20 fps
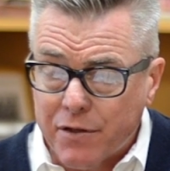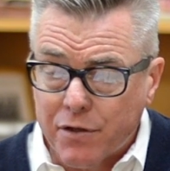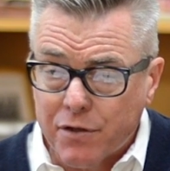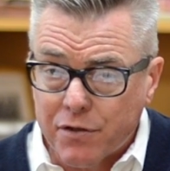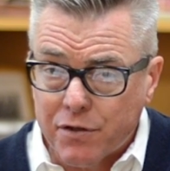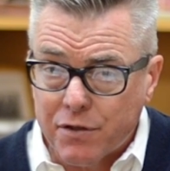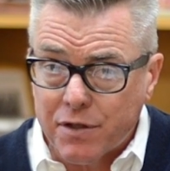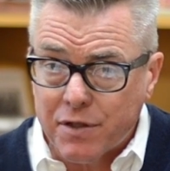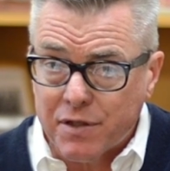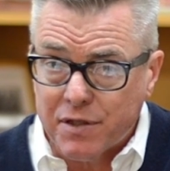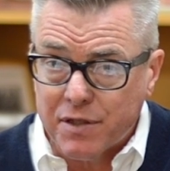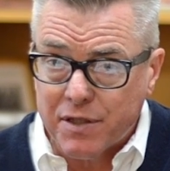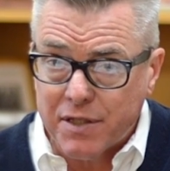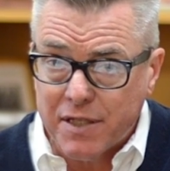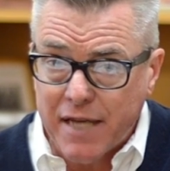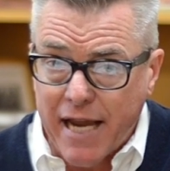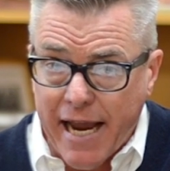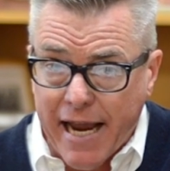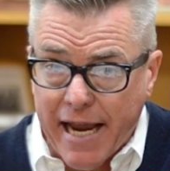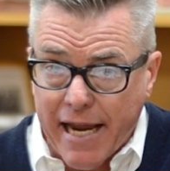to
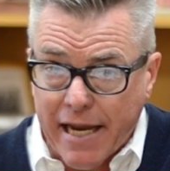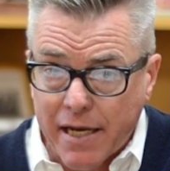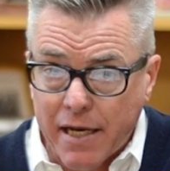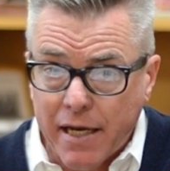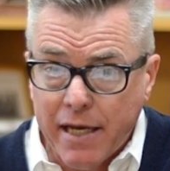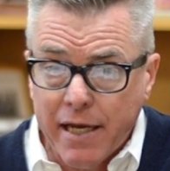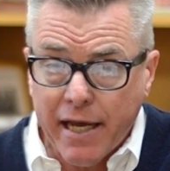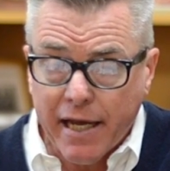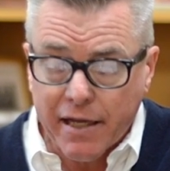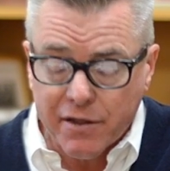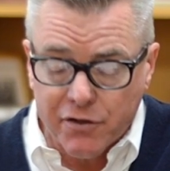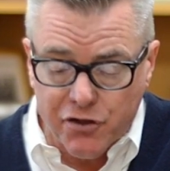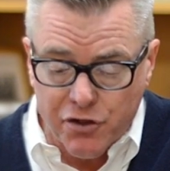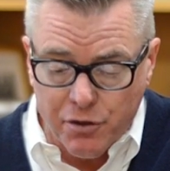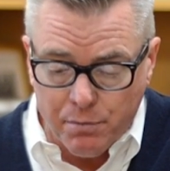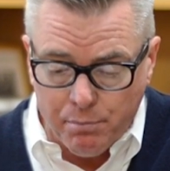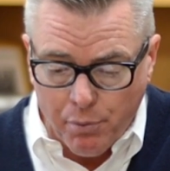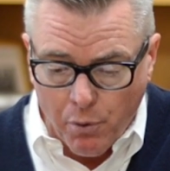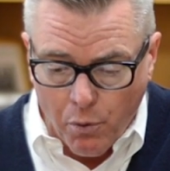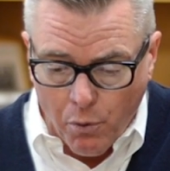sustain and
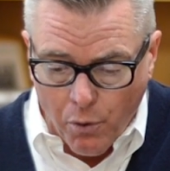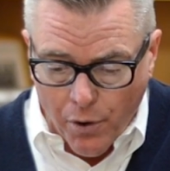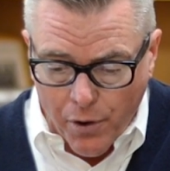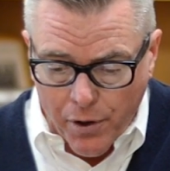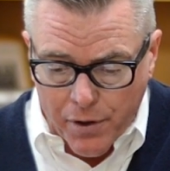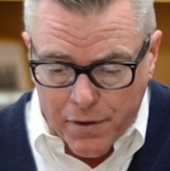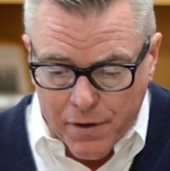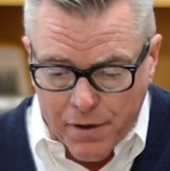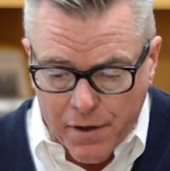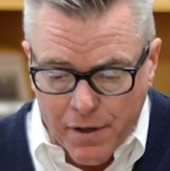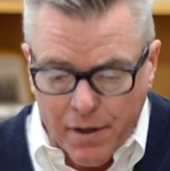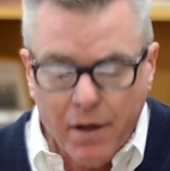support